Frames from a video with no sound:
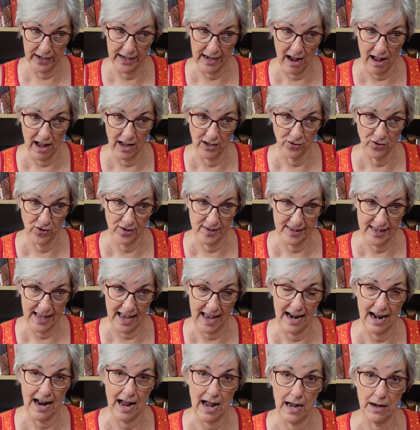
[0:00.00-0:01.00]
conscious
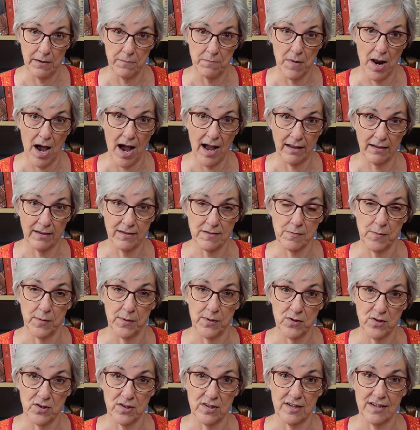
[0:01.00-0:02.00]
that I'm not
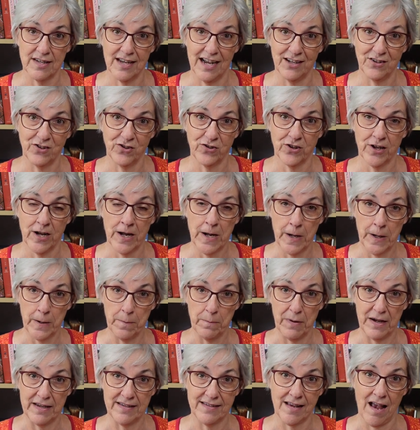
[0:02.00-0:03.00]
supposed to touch
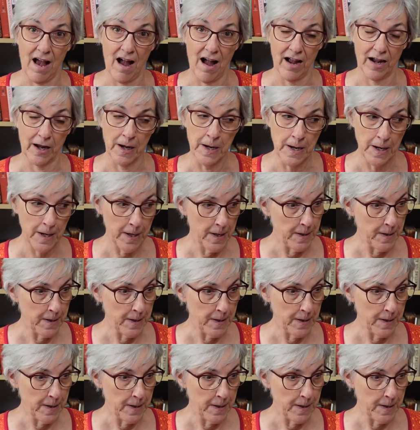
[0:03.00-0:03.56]
my sock,